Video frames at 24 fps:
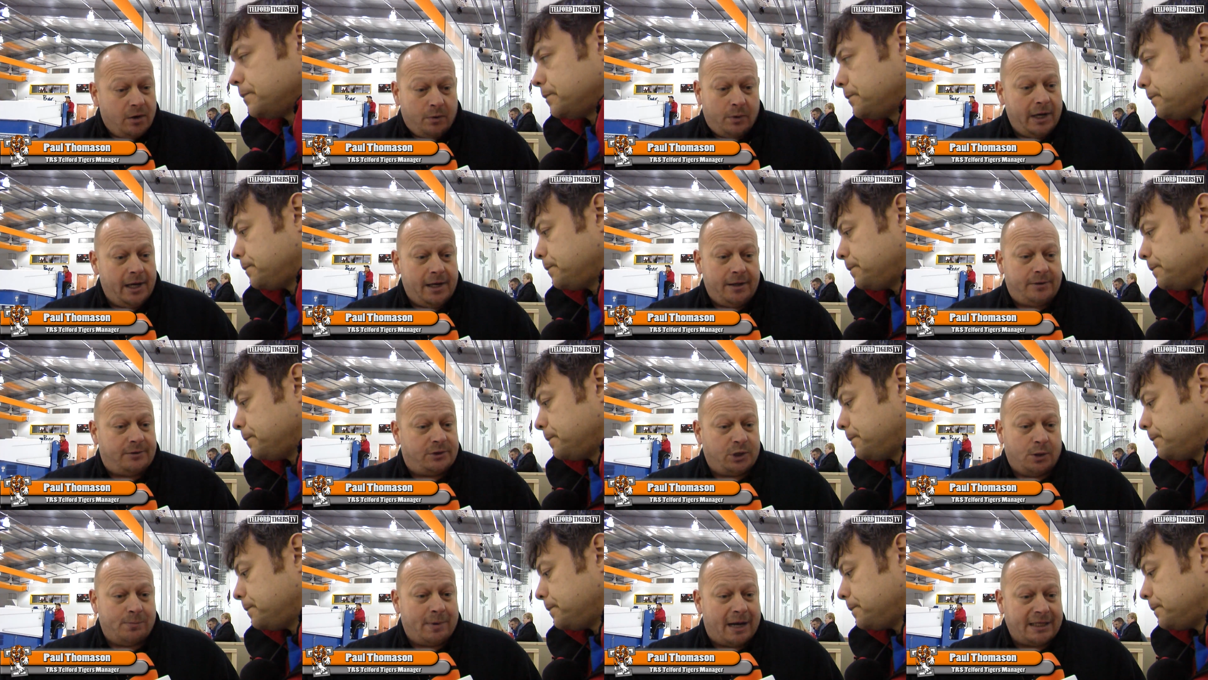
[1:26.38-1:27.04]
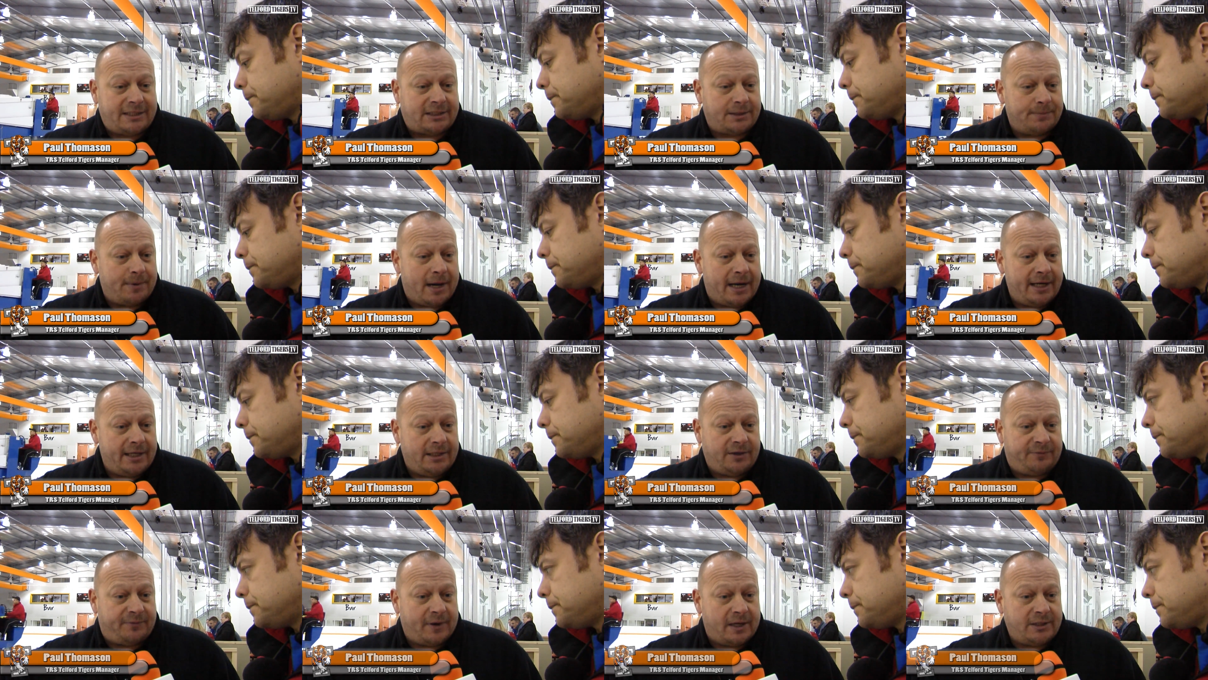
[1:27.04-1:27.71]
Speaker 1: We took man to man
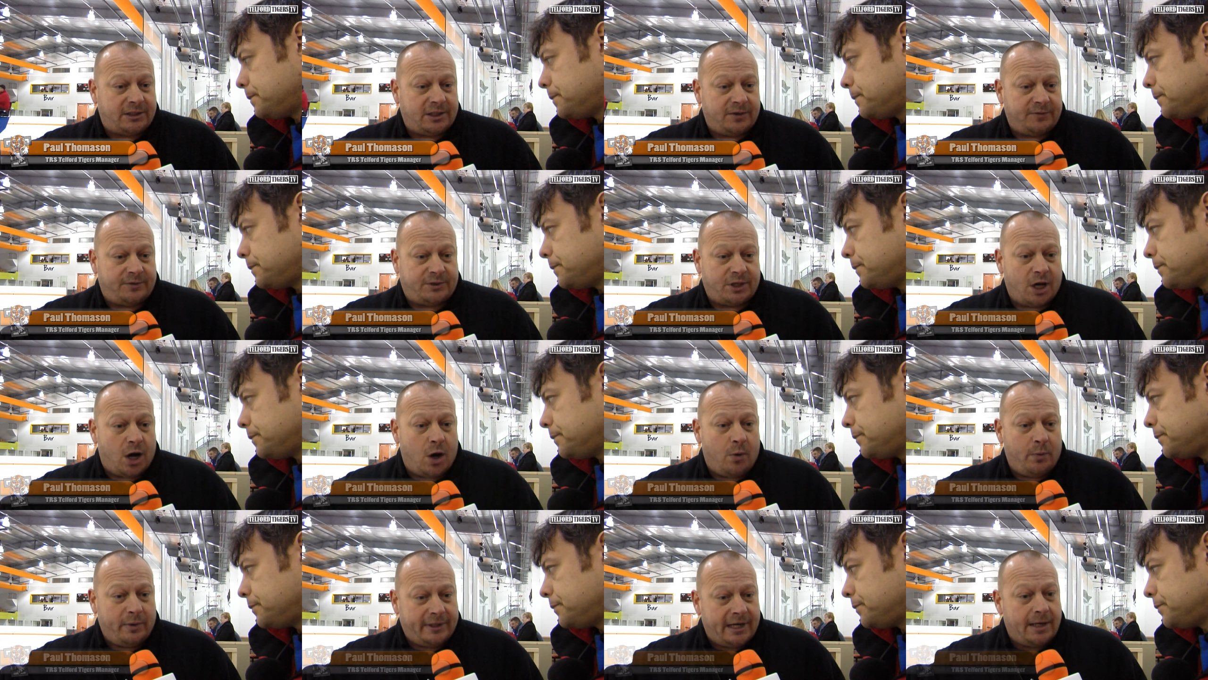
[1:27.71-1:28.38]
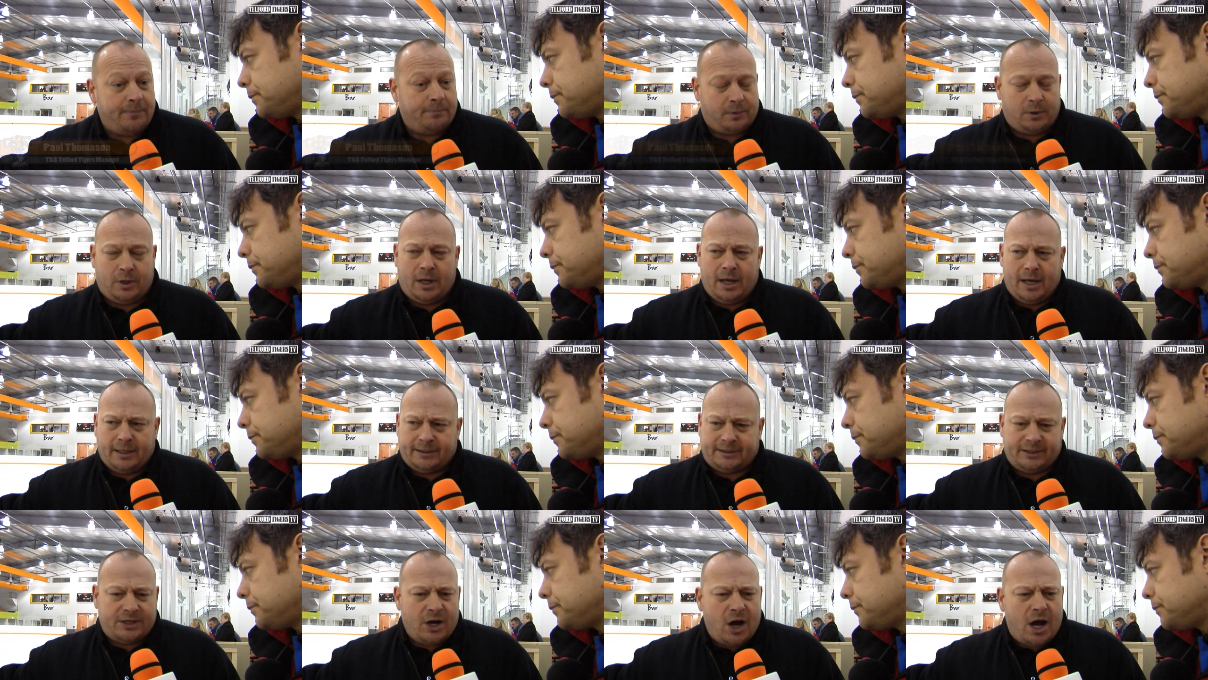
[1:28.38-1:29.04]
in defensive zone. We didn't.
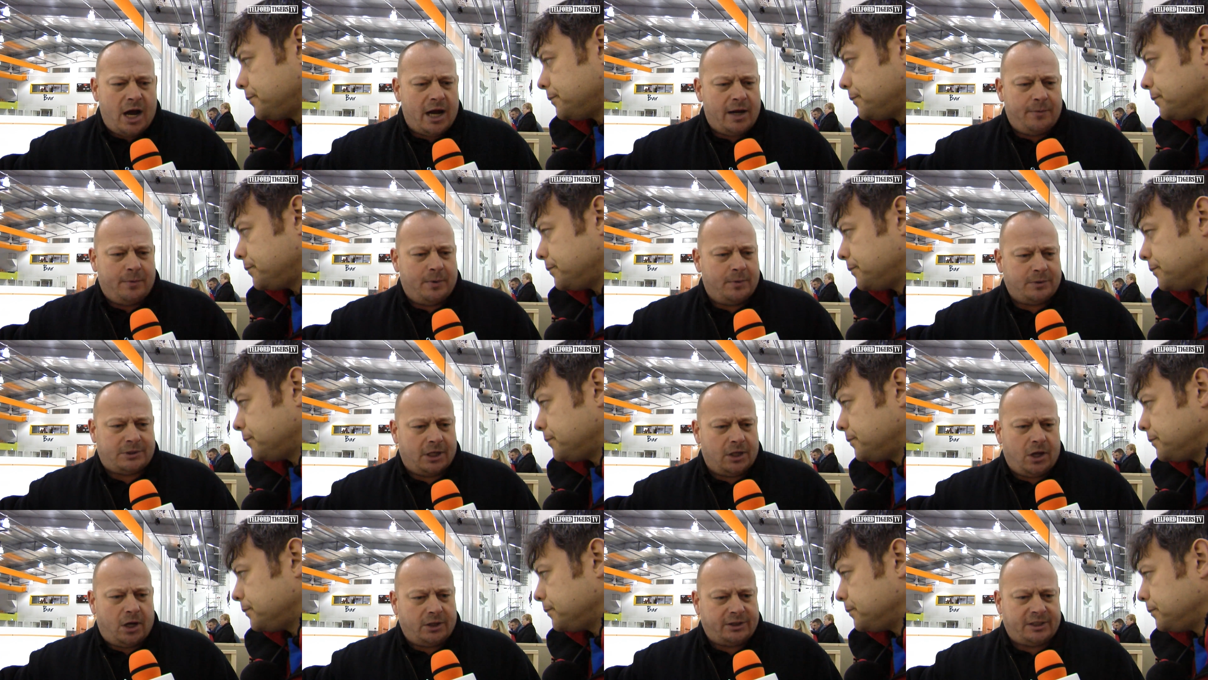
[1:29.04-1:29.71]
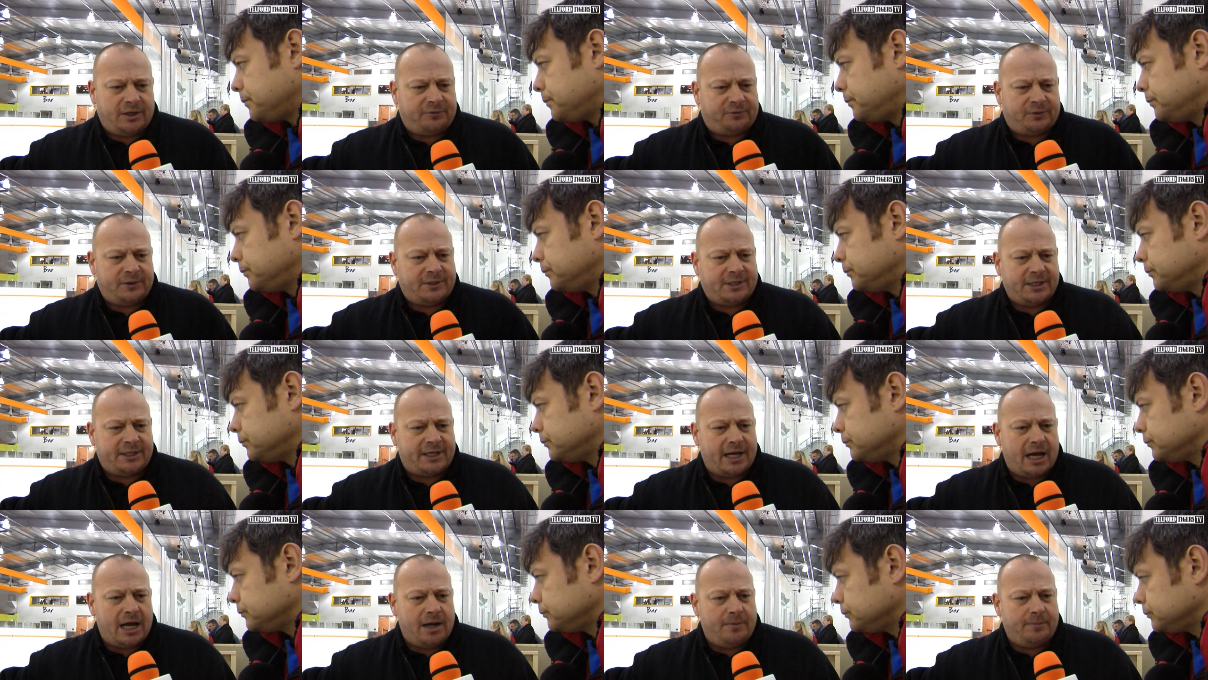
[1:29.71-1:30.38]
Tonight it was a lot different a
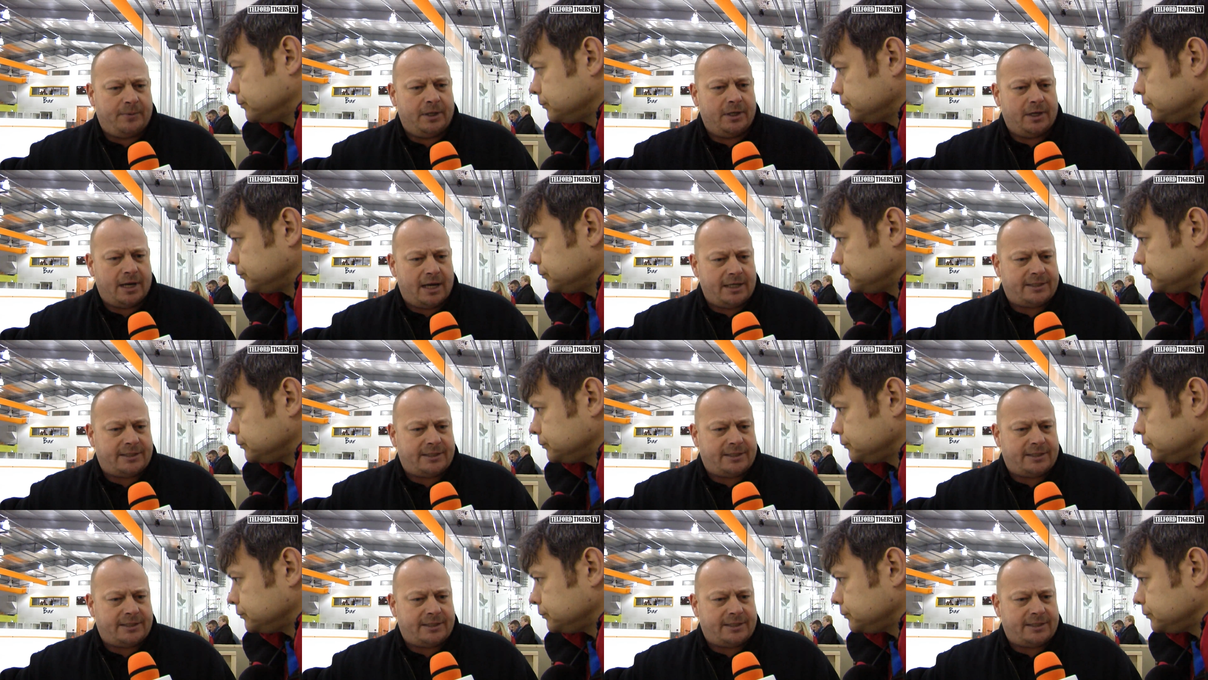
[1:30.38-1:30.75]
game than